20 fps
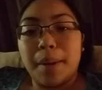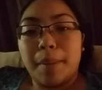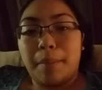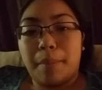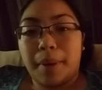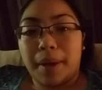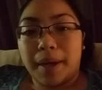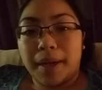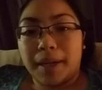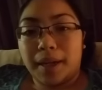
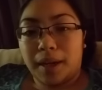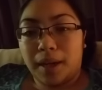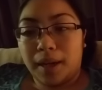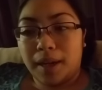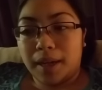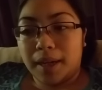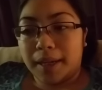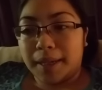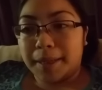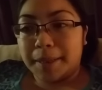But,
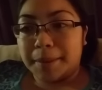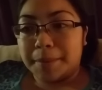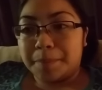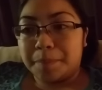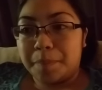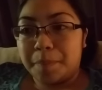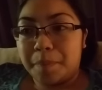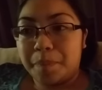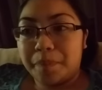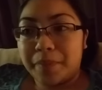
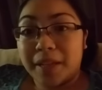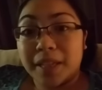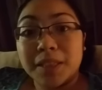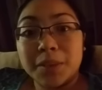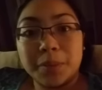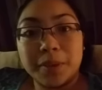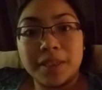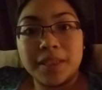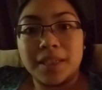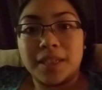
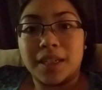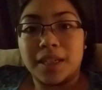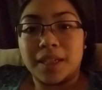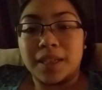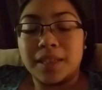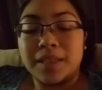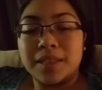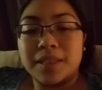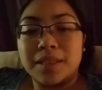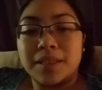it's really good,